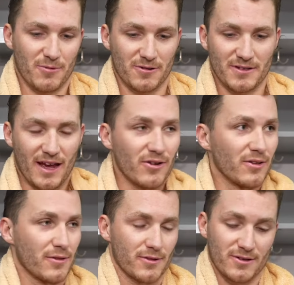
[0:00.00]
We're down in
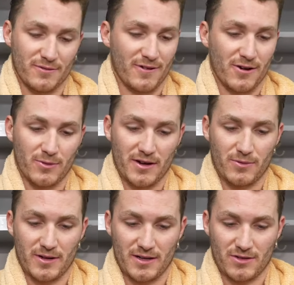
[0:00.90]
the third and found a way to win it.